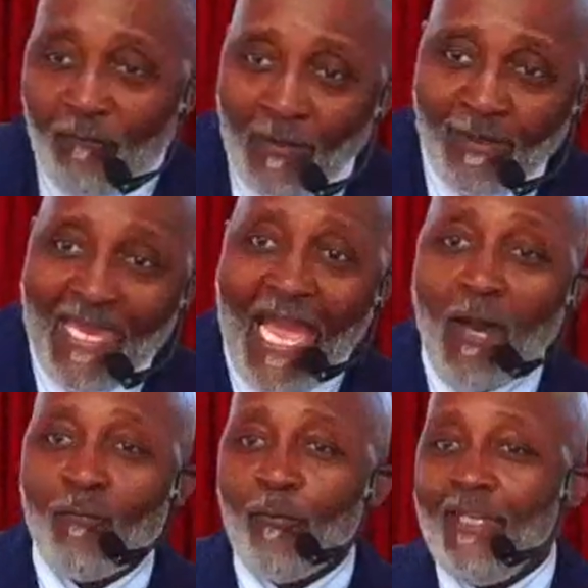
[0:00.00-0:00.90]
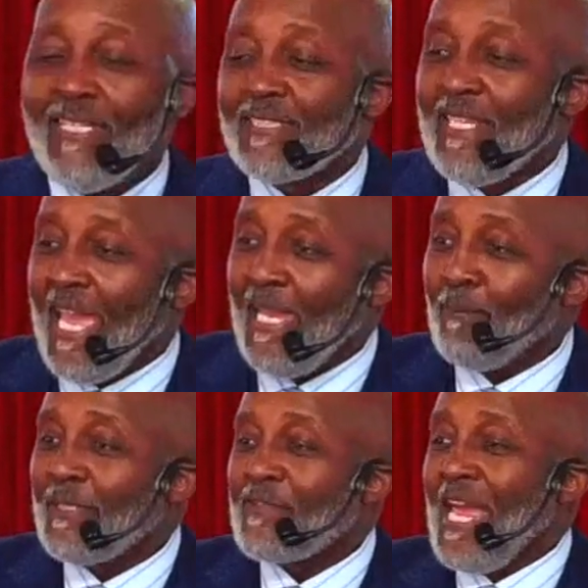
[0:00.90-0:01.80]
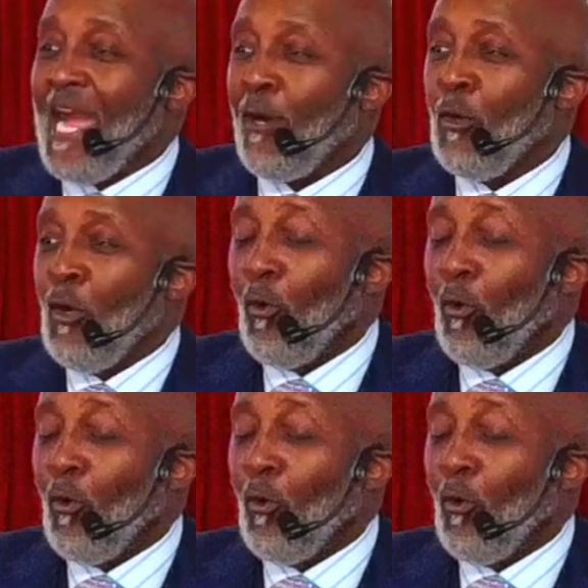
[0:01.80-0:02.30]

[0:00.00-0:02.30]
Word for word: from Calvary, his name is now